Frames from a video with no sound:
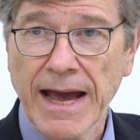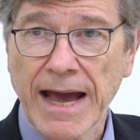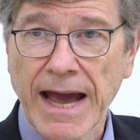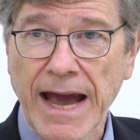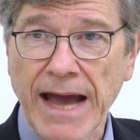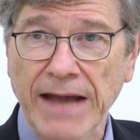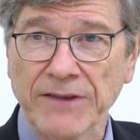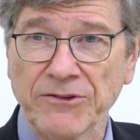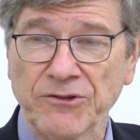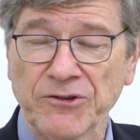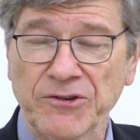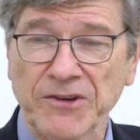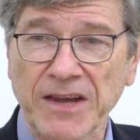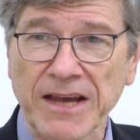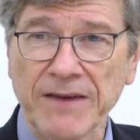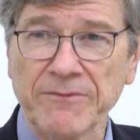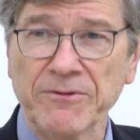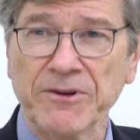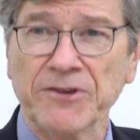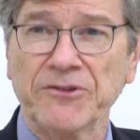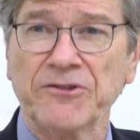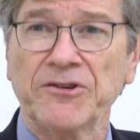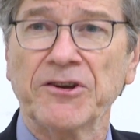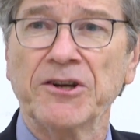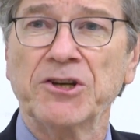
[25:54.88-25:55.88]
And
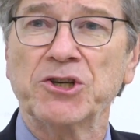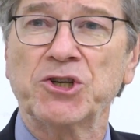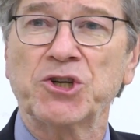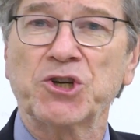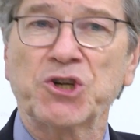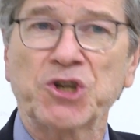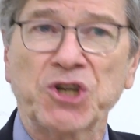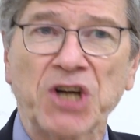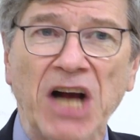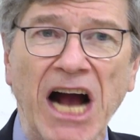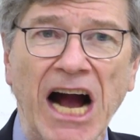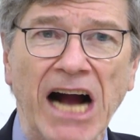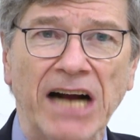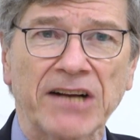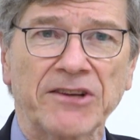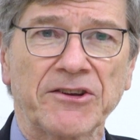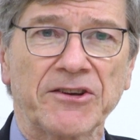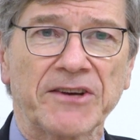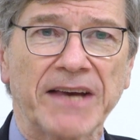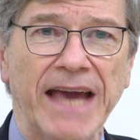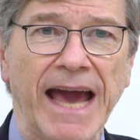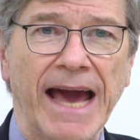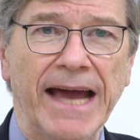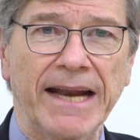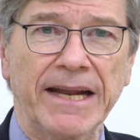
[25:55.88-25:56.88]
Stevenson
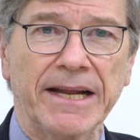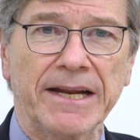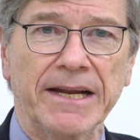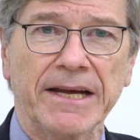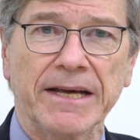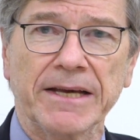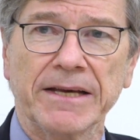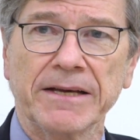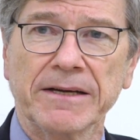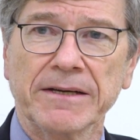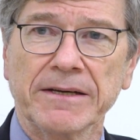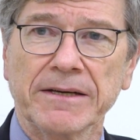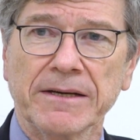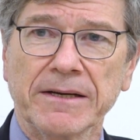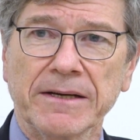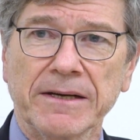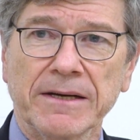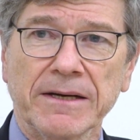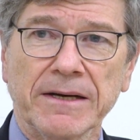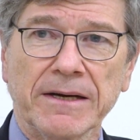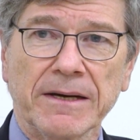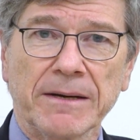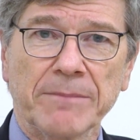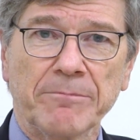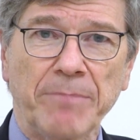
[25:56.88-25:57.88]
shocked Kennedy
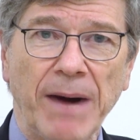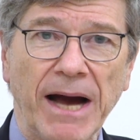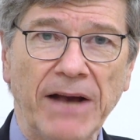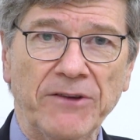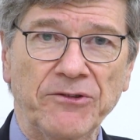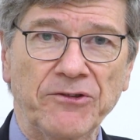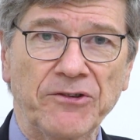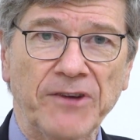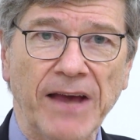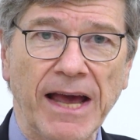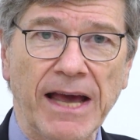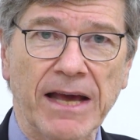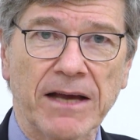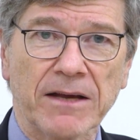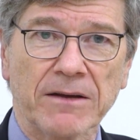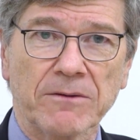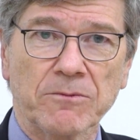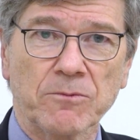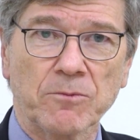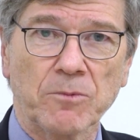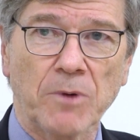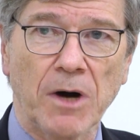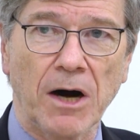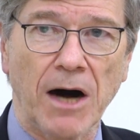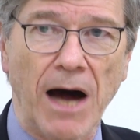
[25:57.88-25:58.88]
by saying,
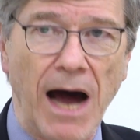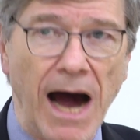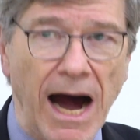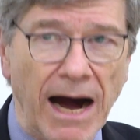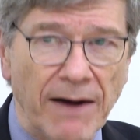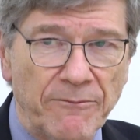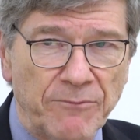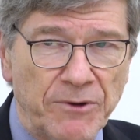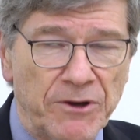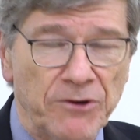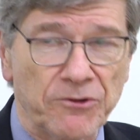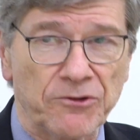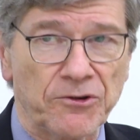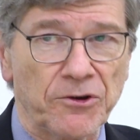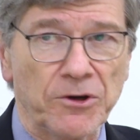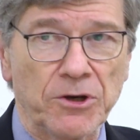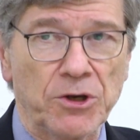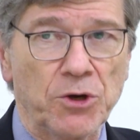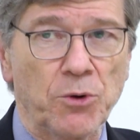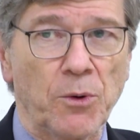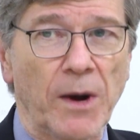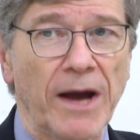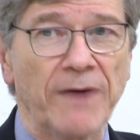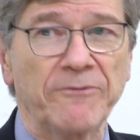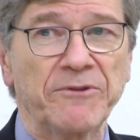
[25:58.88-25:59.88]
well, obviously
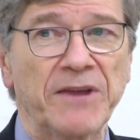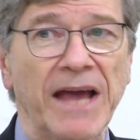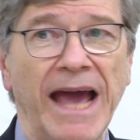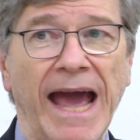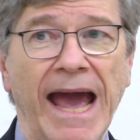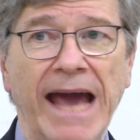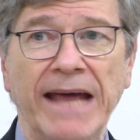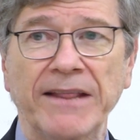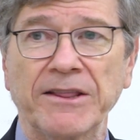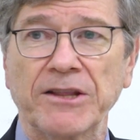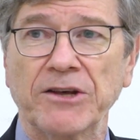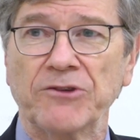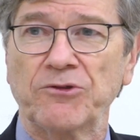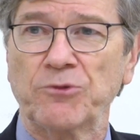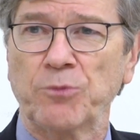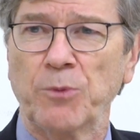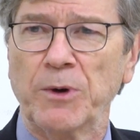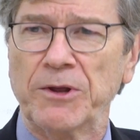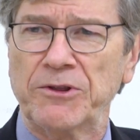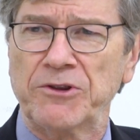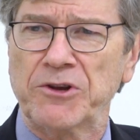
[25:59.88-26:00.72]
you have to end this with